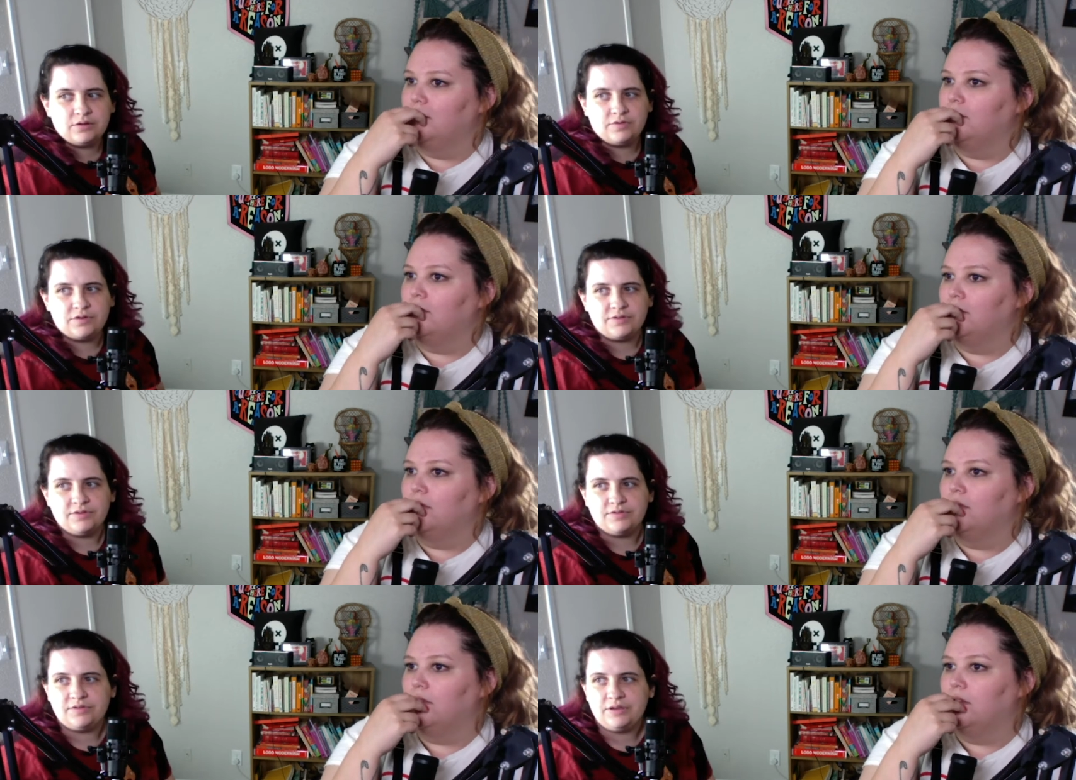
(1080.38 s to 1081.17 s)

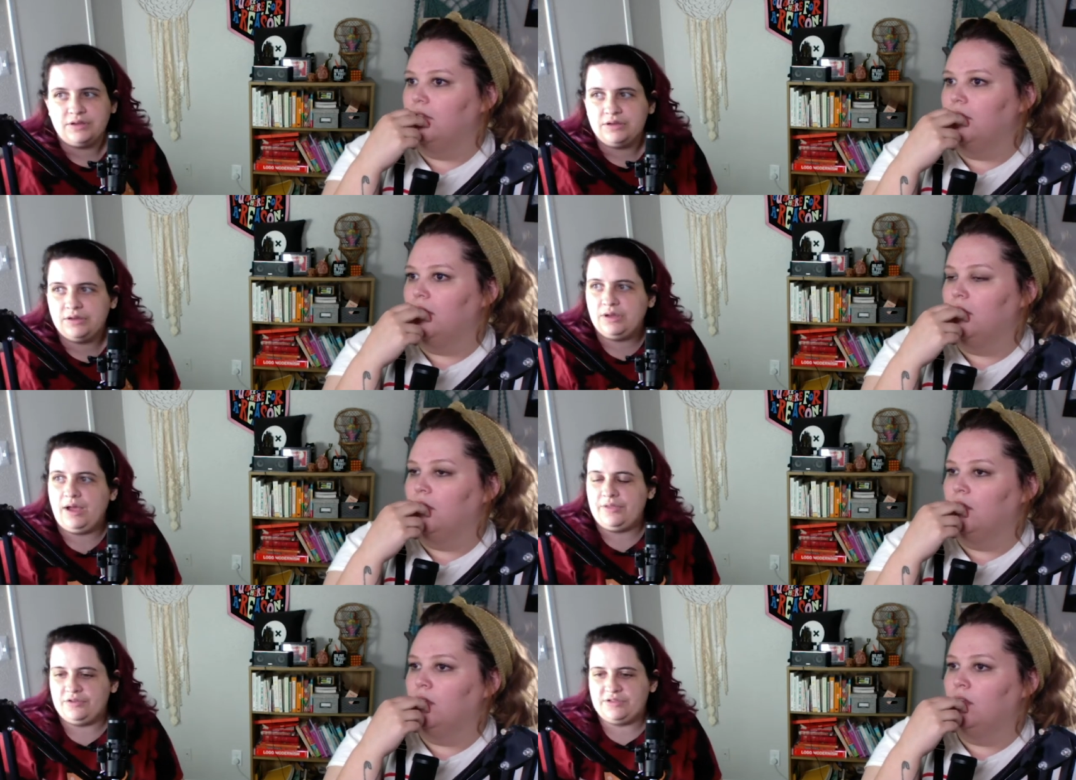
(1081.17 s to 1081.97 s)
Speaker 1: versus
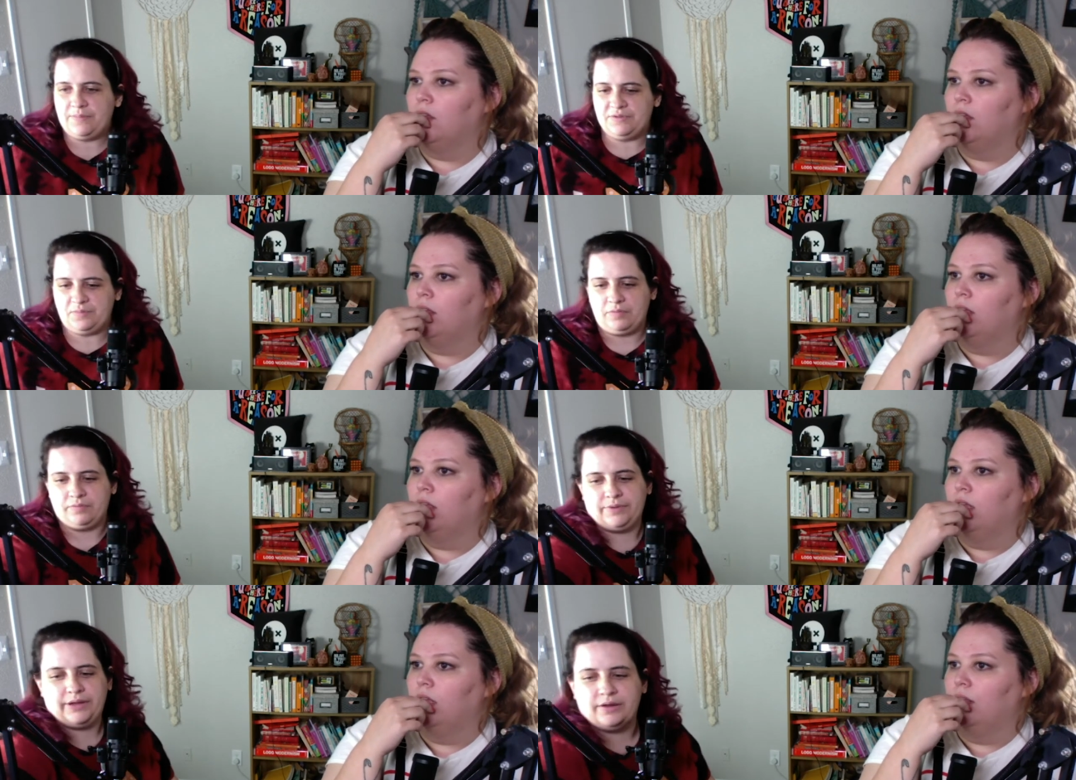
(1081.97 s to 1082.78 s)
the other type is
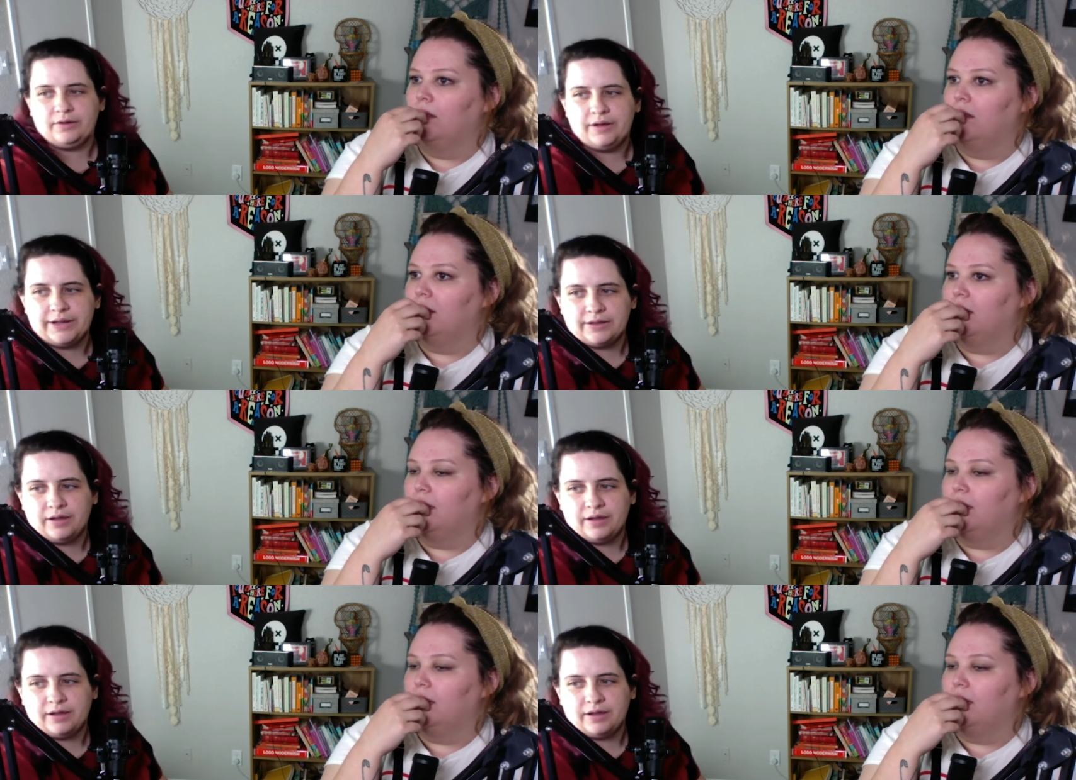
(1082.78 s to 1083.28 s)
probably like